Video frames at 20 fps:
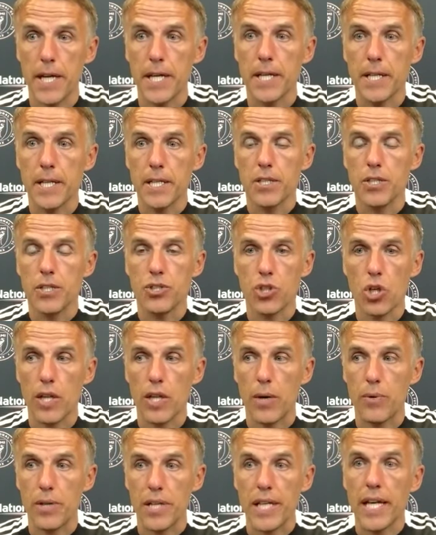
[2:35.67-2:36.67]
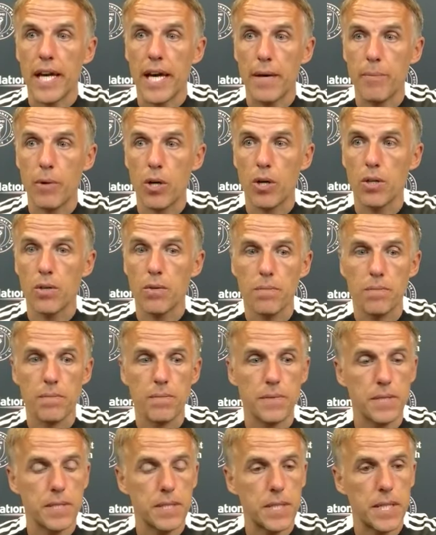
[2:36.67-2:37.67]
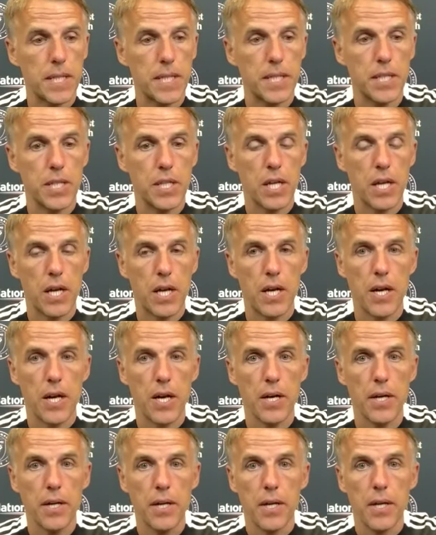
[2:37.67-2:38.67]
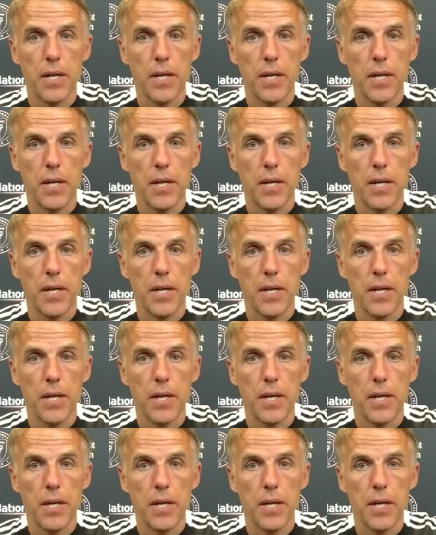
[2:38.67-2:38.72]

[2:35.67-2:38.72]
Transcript: You saw that when he came on, and I